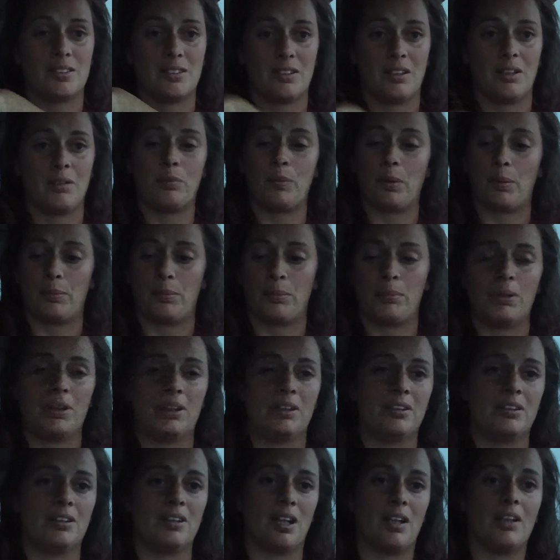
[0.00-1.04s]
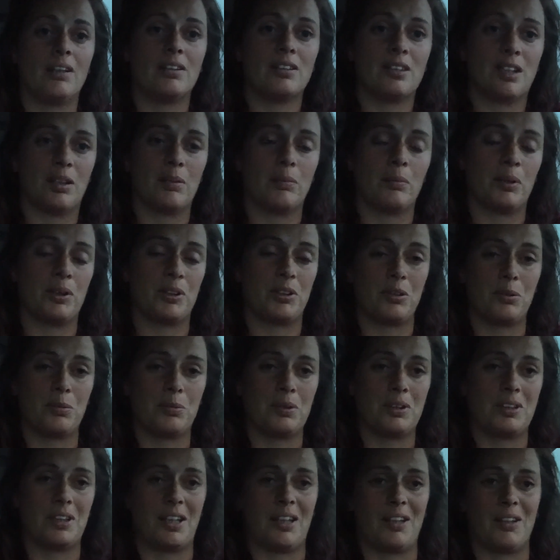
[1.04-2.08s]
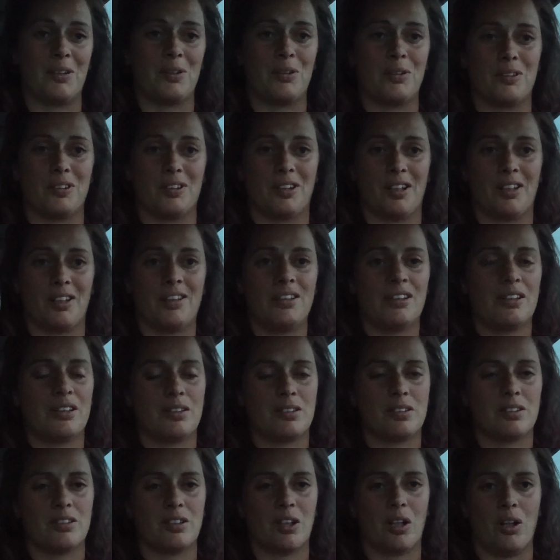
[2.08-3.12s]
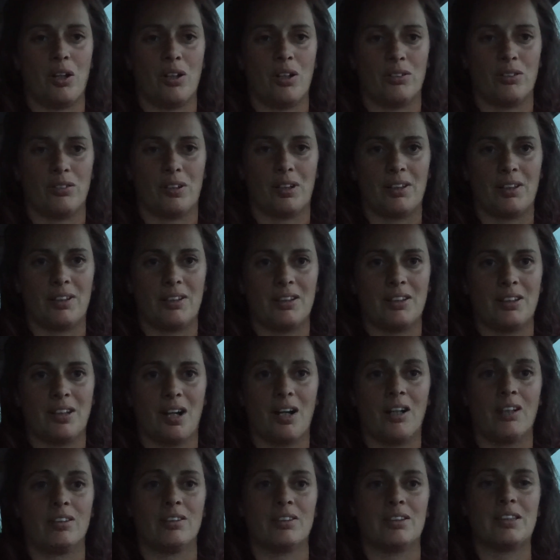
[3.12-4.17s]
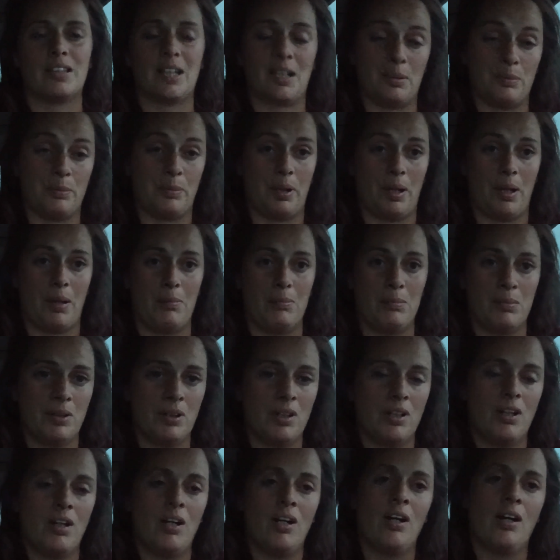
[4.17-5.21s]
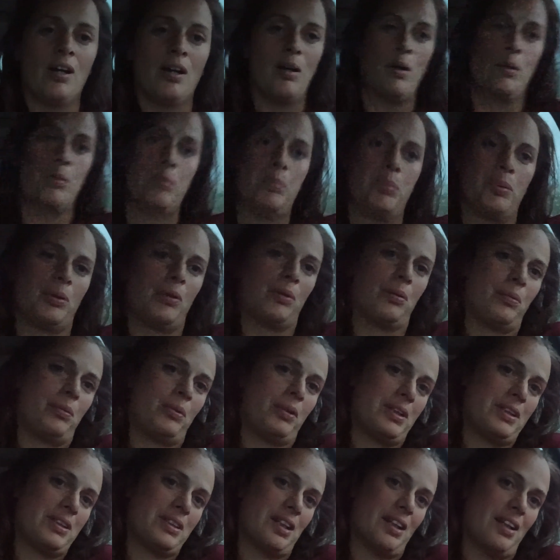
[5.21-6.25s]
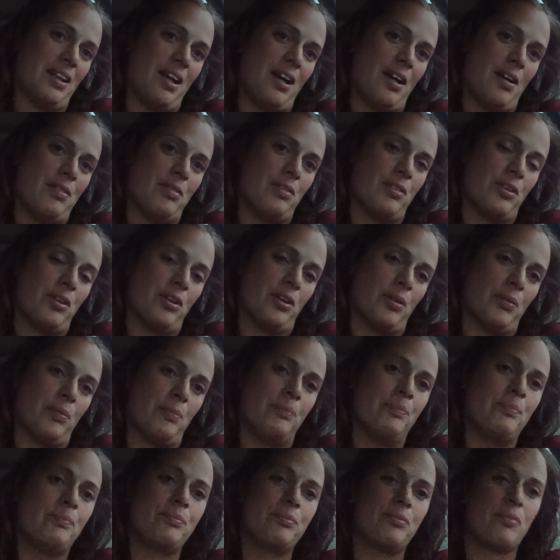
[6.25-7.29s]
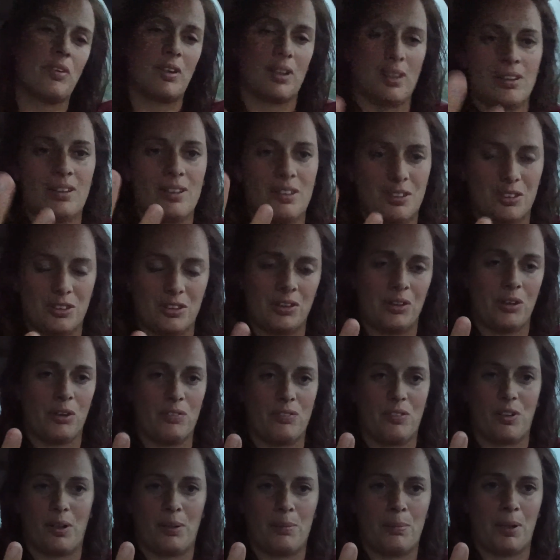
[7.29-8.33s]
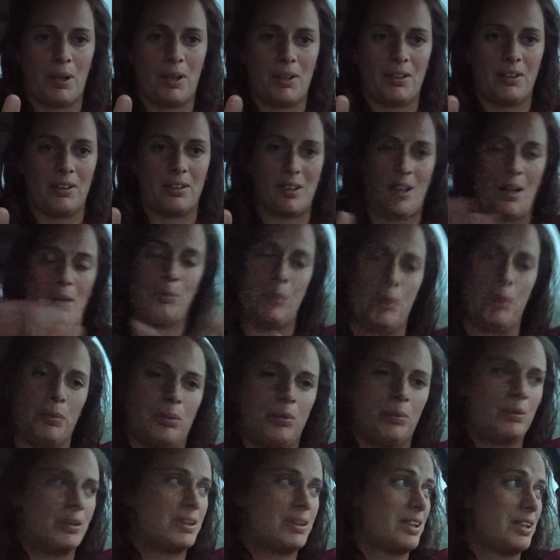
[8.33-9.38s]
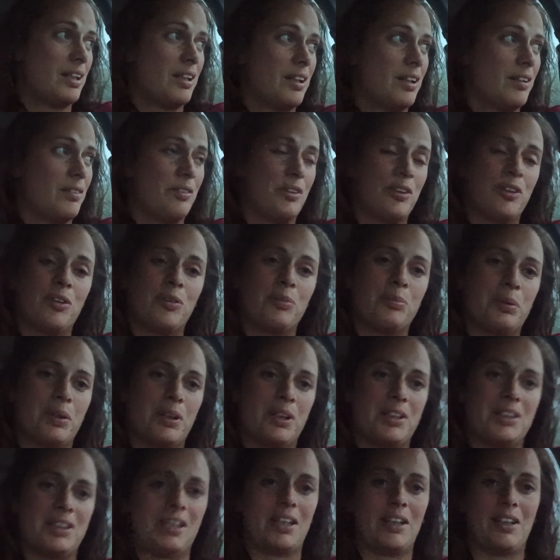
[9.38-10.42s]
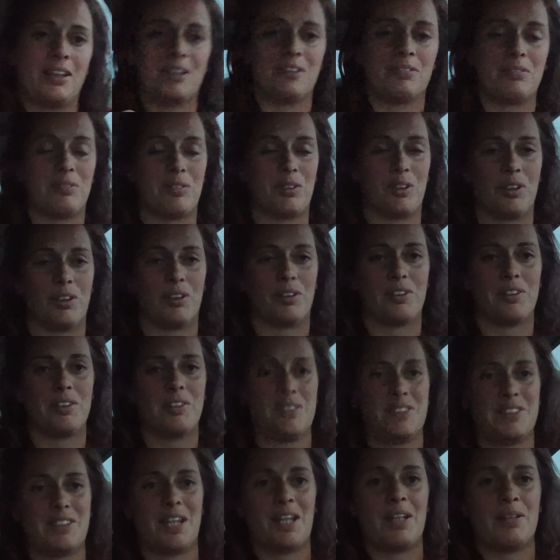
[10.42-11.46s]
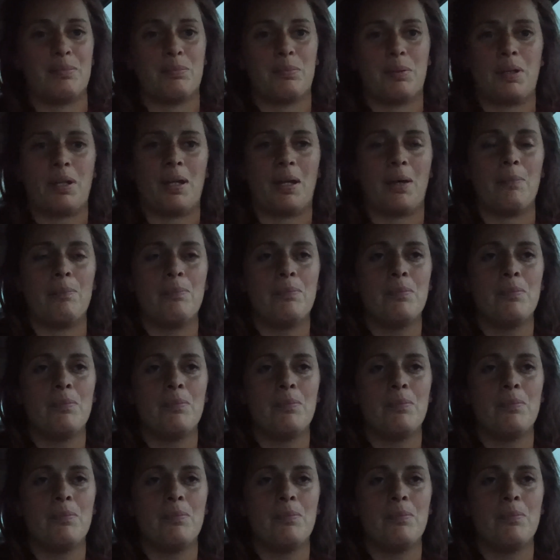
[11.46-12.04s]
probably nighttime. I should be saying good night because it's already gone 10 p.m. But we still have, it doesn't look very bright on camera, but we still have a good bit of daylight for 10 p.m.